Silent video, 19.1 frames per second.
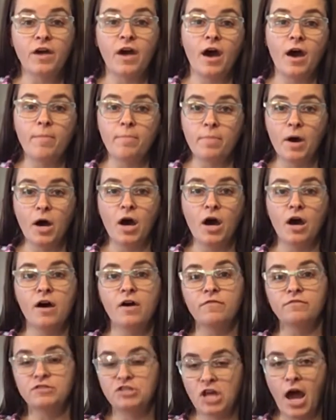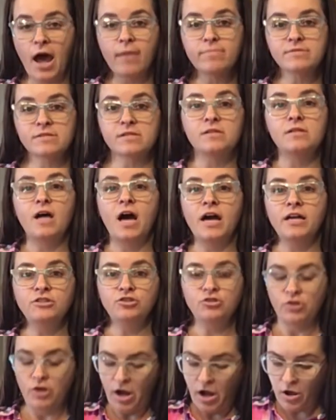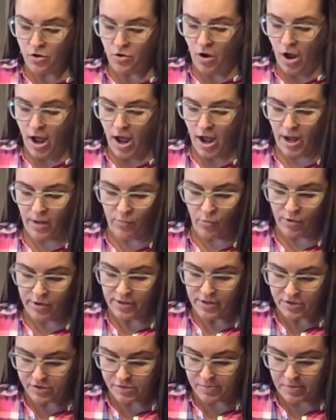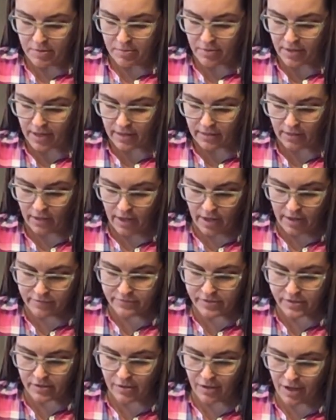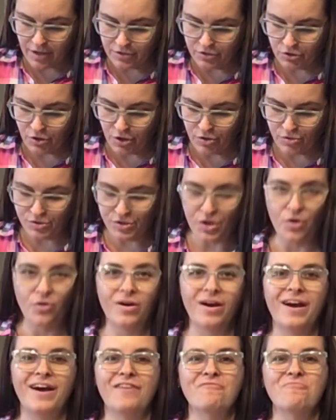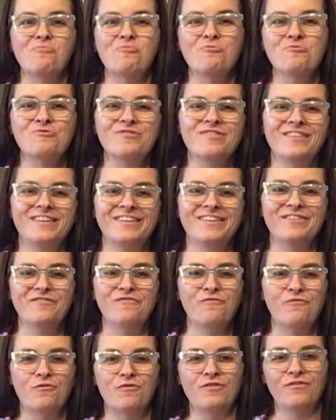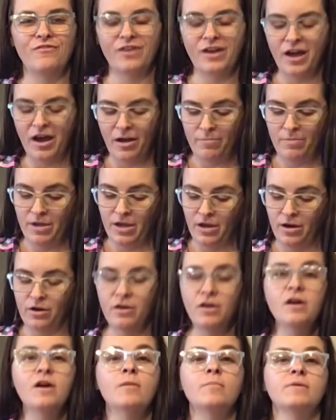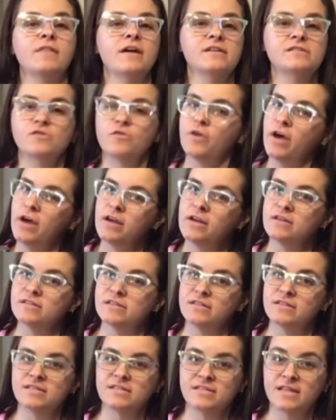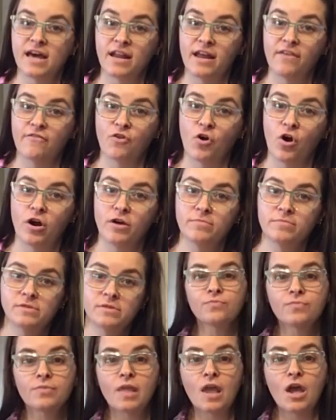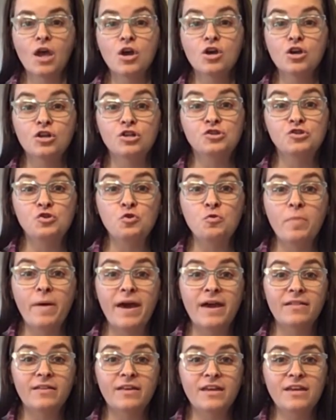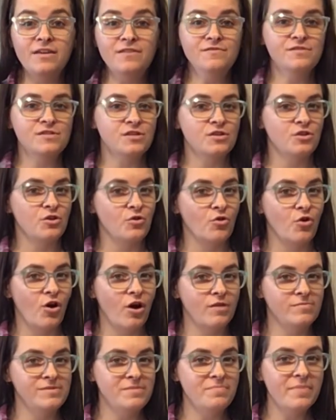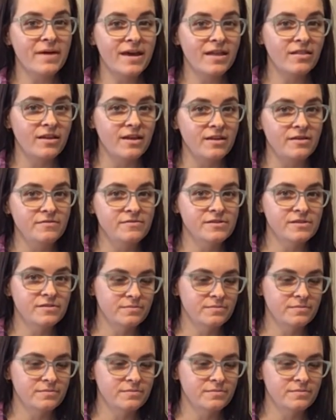cup of chopped cilantro. I'm one of those people that love cilantro, so I have more than 1/4 of a cup here, but that's okay because it does not have carbs. 2 bay leaves. No carbs in bay leaves.